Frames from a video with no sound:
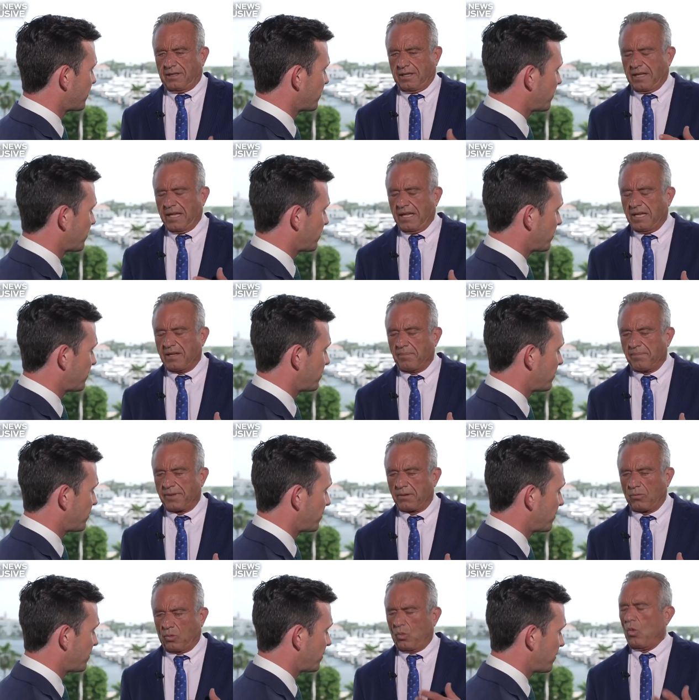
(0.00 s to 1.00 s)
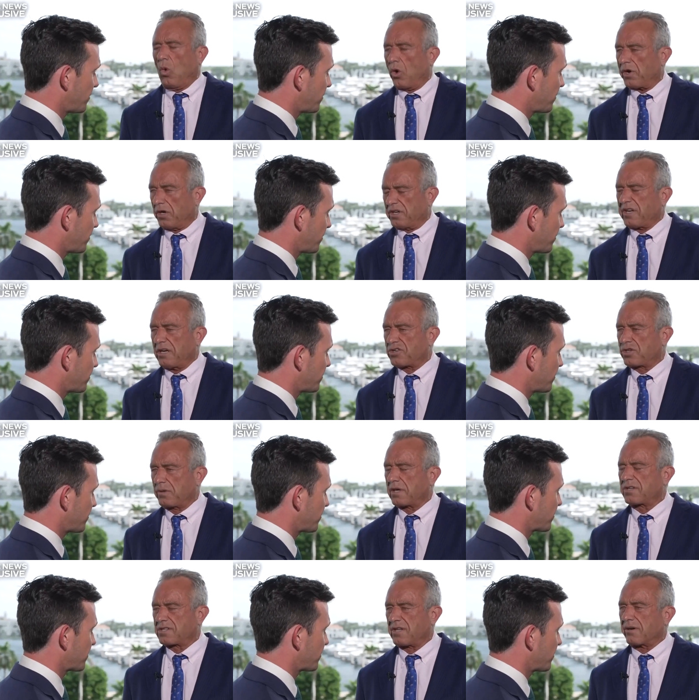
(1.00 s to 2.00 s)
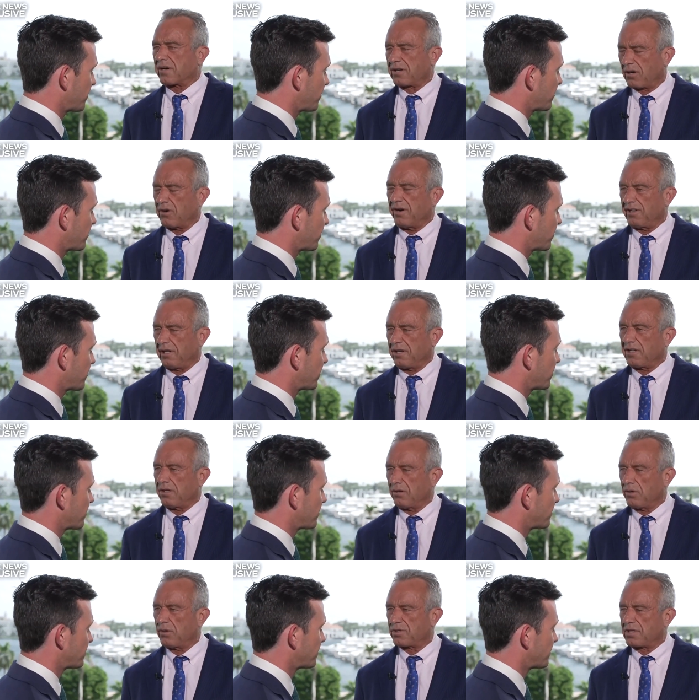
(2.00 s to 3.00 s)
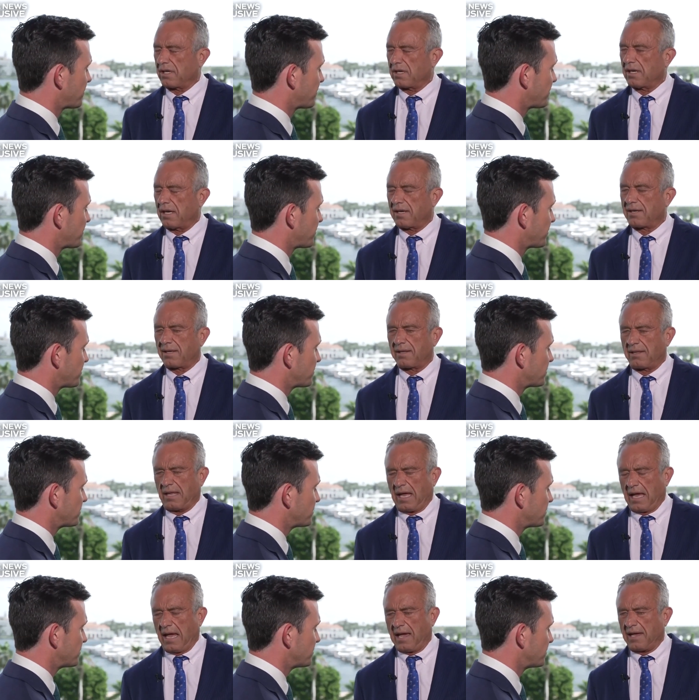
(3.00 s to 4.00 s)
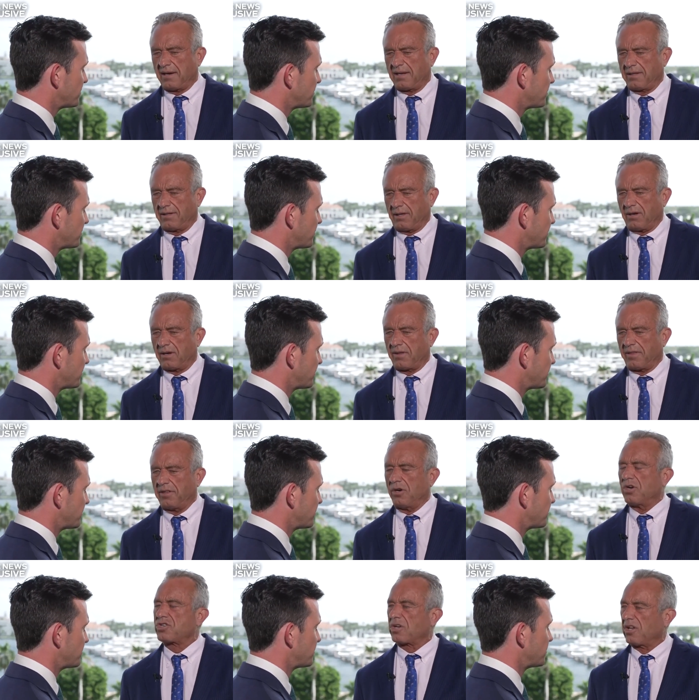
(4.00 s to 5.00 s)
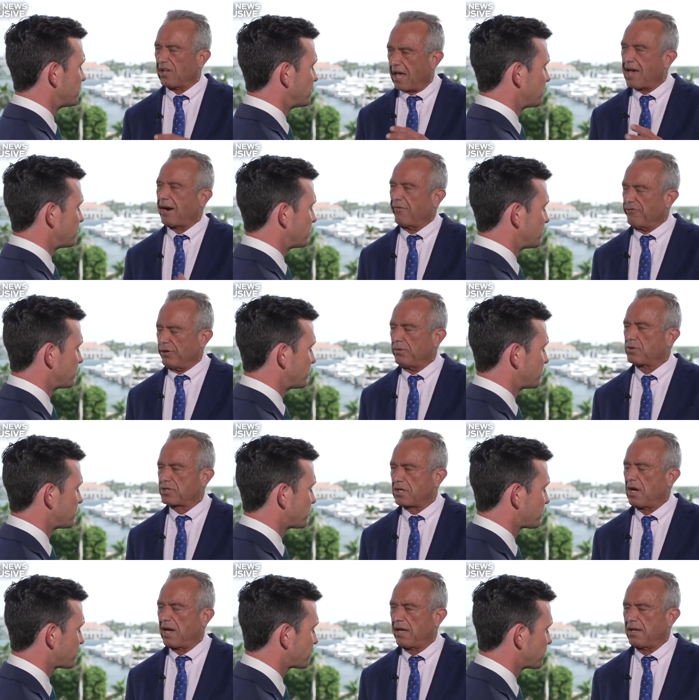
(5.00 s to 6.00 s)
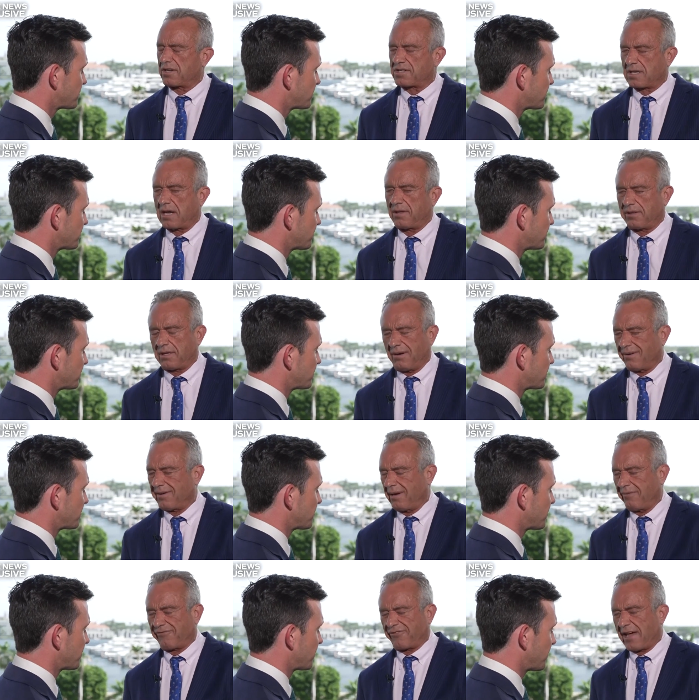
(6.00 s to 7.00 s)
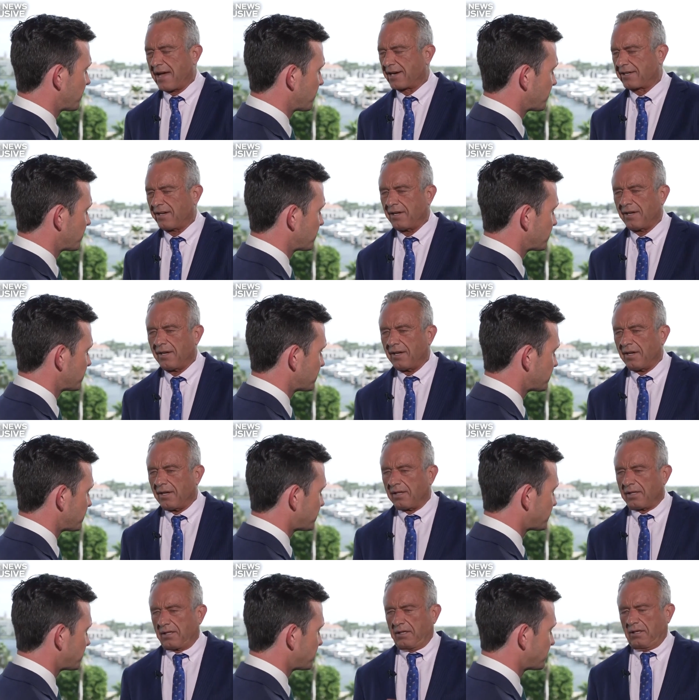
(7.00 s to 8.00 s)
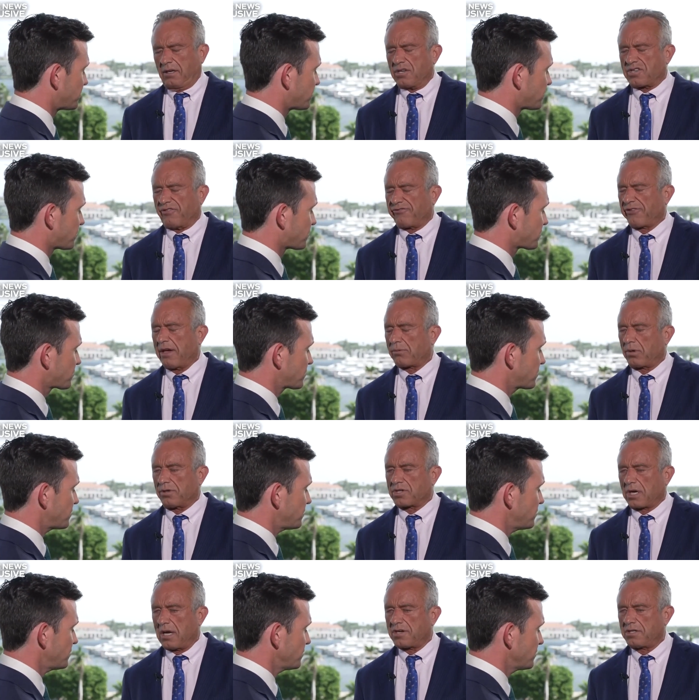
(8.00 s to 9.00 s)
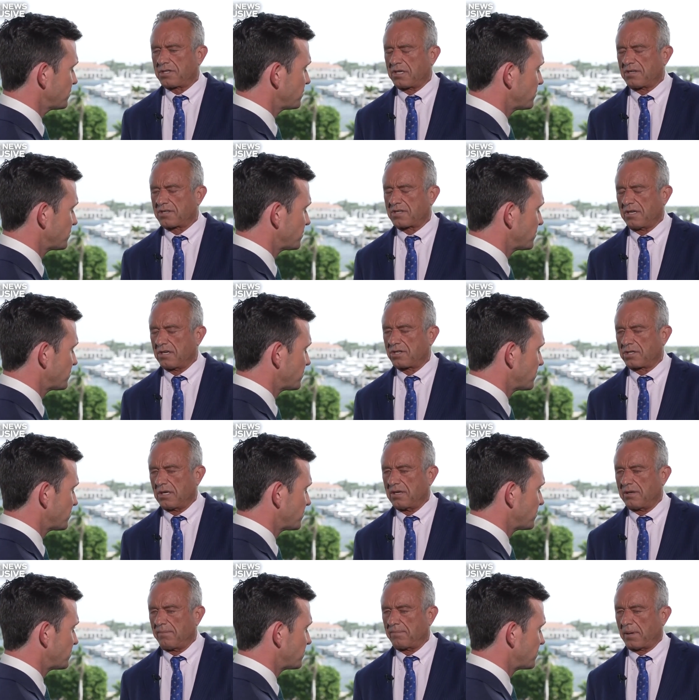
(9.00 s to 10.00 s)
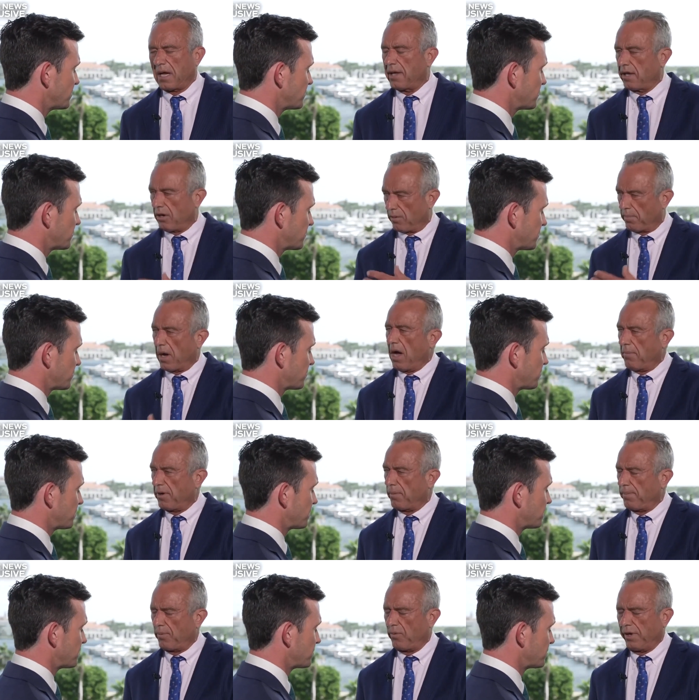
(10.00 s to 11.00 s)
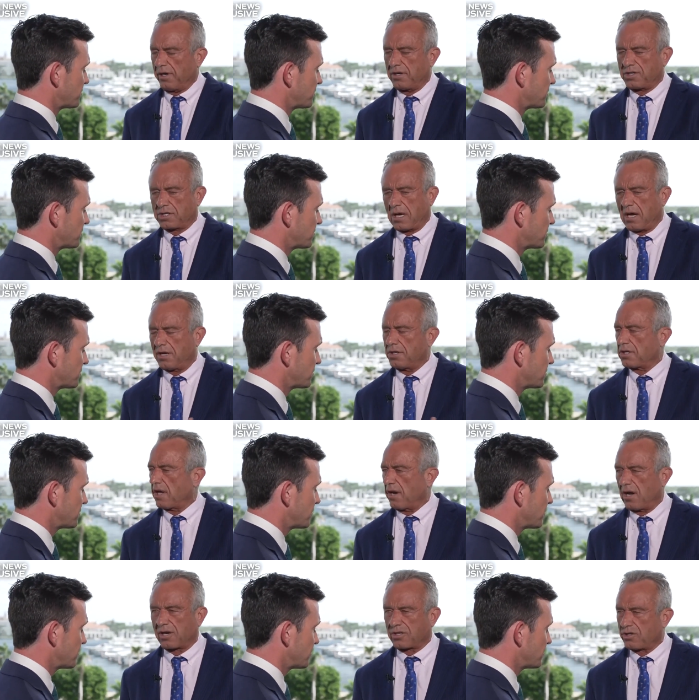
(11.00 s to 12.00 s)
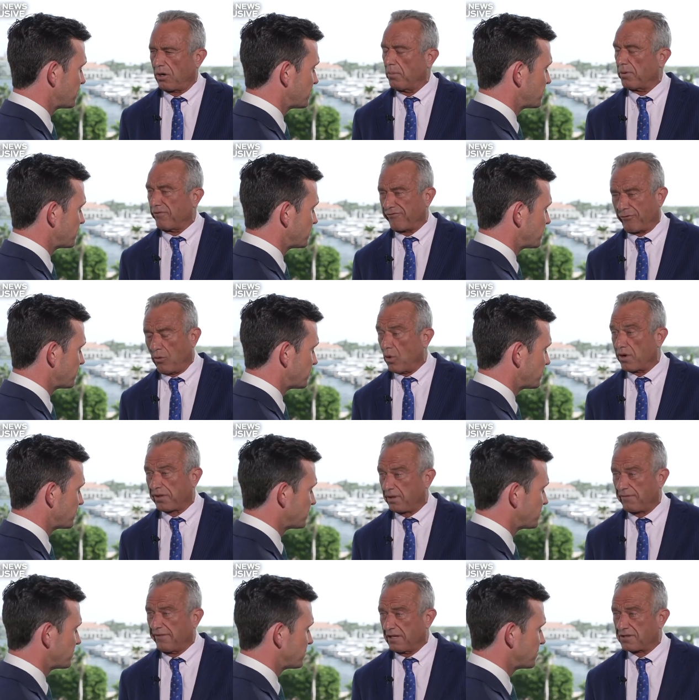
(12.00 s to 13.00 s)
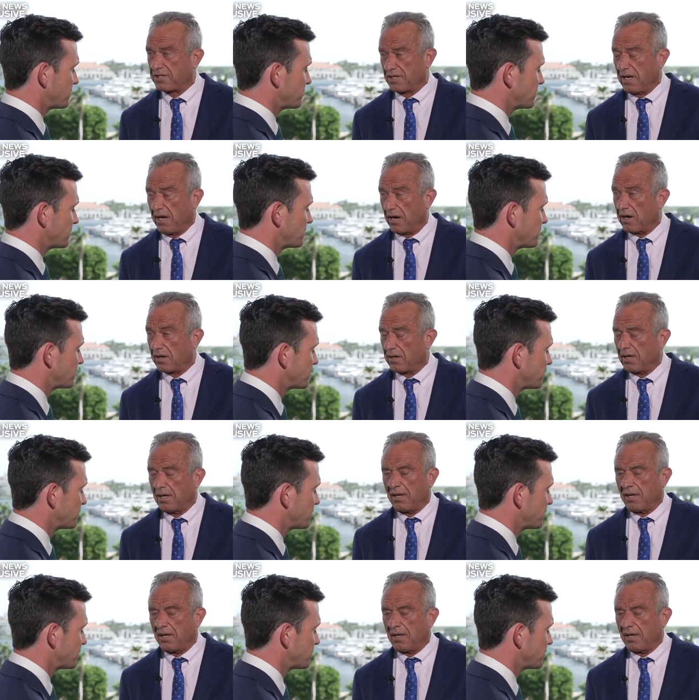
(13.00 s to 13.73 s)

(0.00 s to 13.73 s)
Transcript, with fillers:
Speaker 1: the what are districts that are currently using it? there, there's a lot of new science out there. In fact, there's a federal judge decision by an Obama appointed judge on October 4th of this year